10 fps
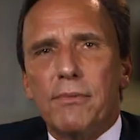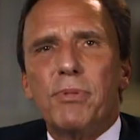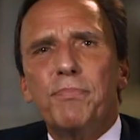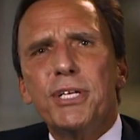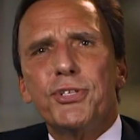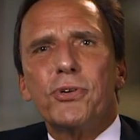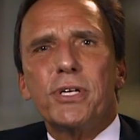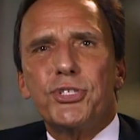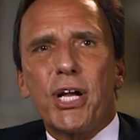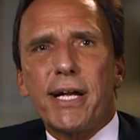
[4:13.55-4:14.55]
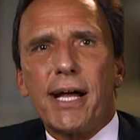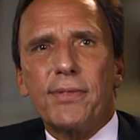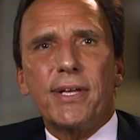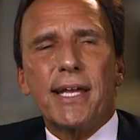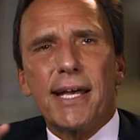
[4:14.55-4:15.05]
but be sure to check
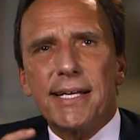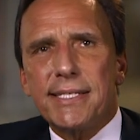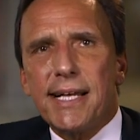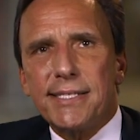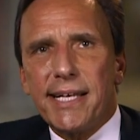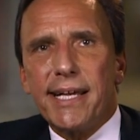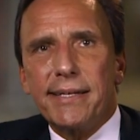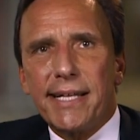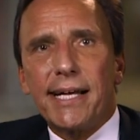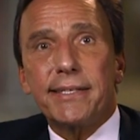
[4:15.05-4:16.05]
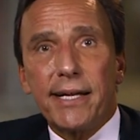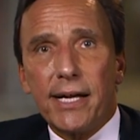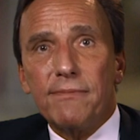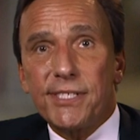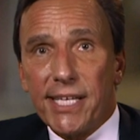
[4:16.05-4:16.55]
out the
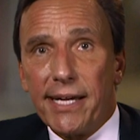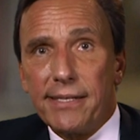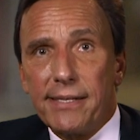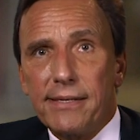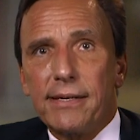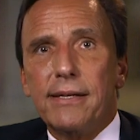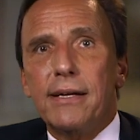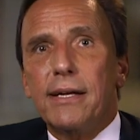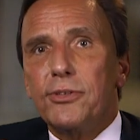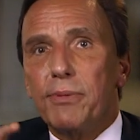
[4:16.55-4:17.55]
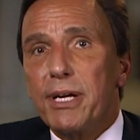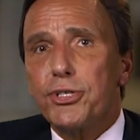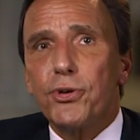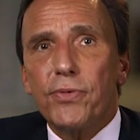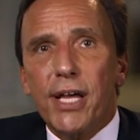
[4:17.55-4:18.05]
ssa.gov site to make
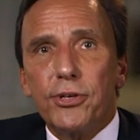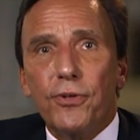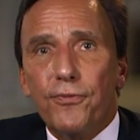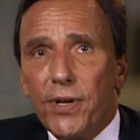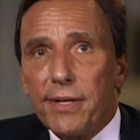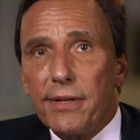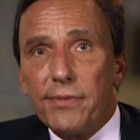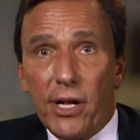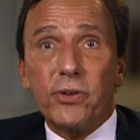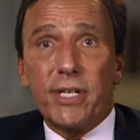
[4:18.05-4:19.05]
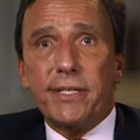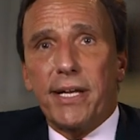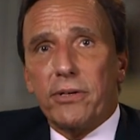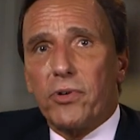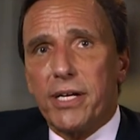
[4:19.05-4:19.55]
sure that you fit their
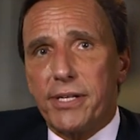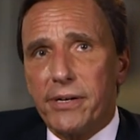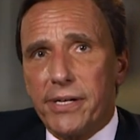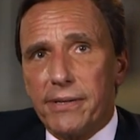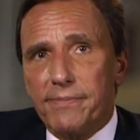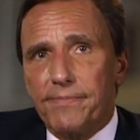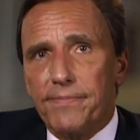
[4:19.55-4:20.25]
detailed criteria.